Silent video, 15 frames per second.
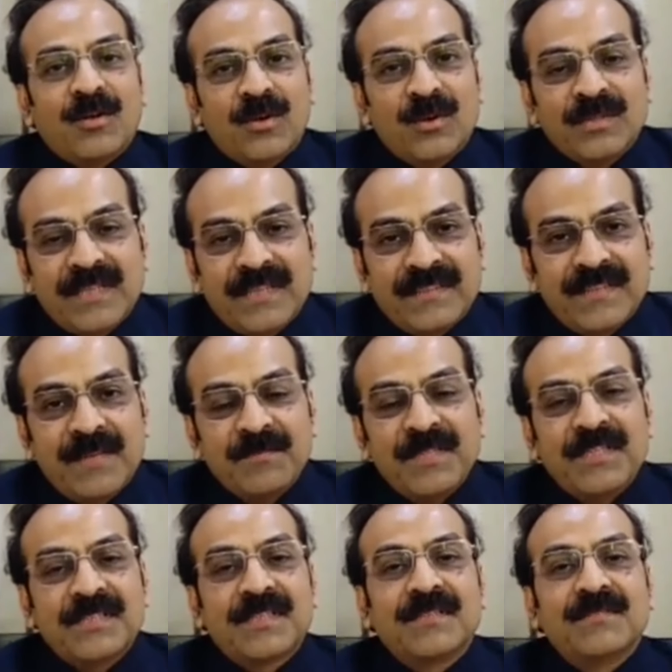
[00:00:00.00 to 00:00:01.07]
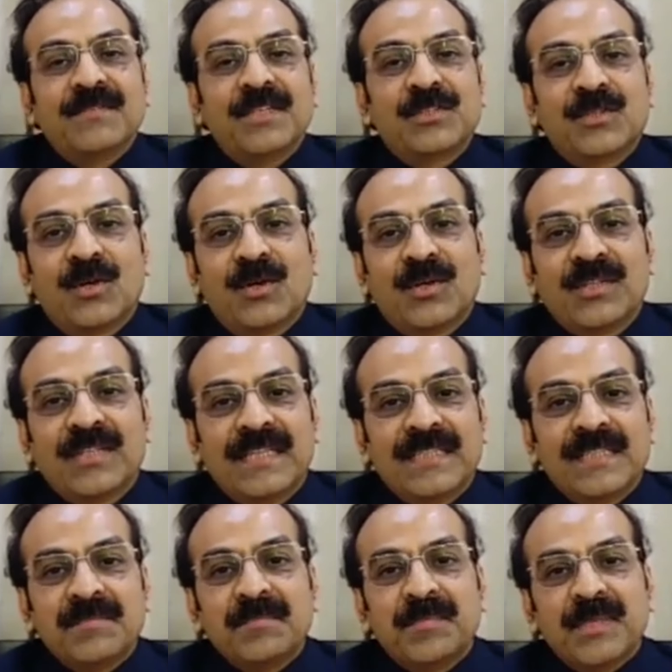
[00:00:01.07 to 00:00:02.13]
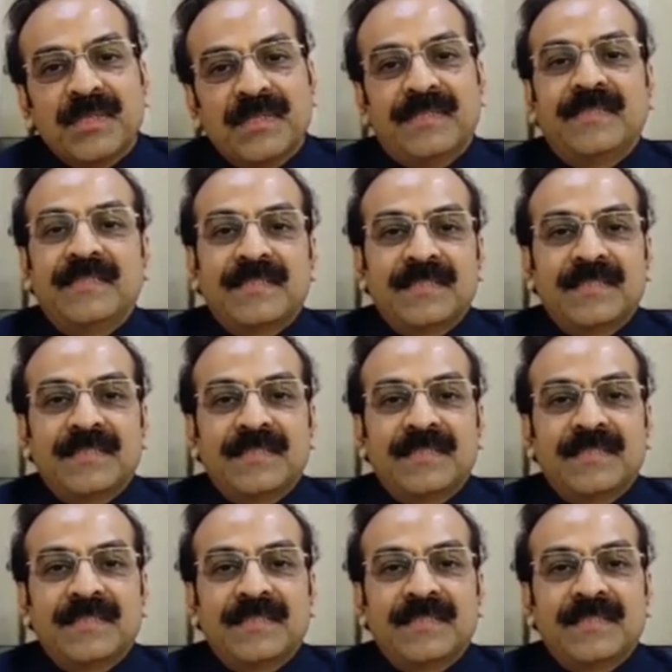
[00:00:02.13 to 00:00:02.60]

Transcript: examination, we saw that the pearls,